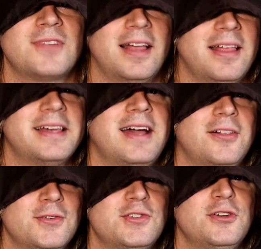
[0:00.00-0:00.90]
I like
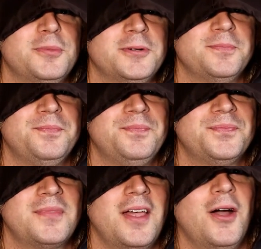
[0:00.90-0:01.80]
gallows humor.
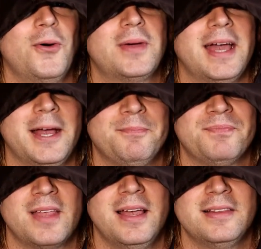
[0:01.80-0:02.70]
Okay,
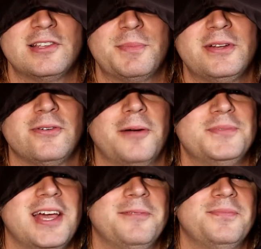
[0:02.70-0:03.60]
this has been your
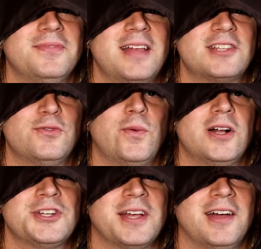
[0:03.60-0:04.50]
update. Thanks for
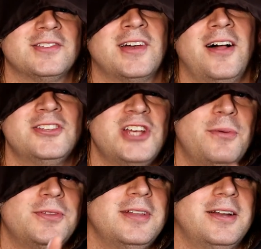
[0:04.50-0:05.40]
watching, guys. I'll chat
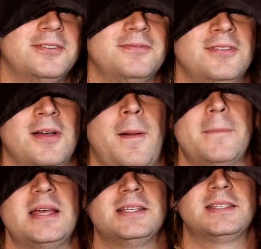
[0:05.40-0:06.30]
with you later.
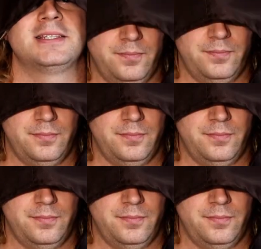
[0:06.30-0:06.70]
Peace.